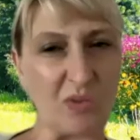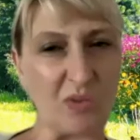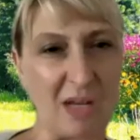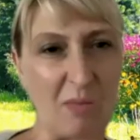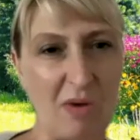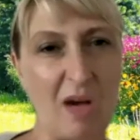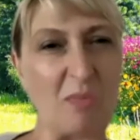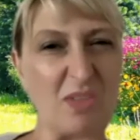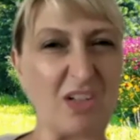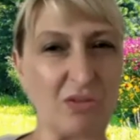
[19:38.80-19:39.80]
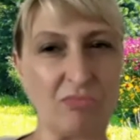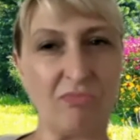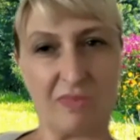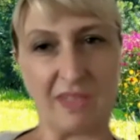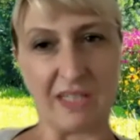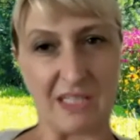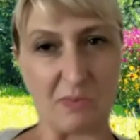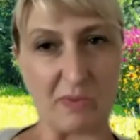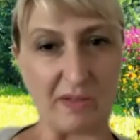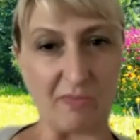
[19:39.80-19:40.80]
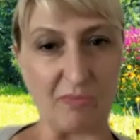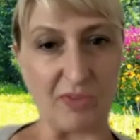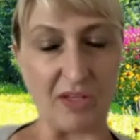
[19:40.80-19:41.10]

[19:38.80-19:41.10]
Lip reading: cleaning him up. So he's been,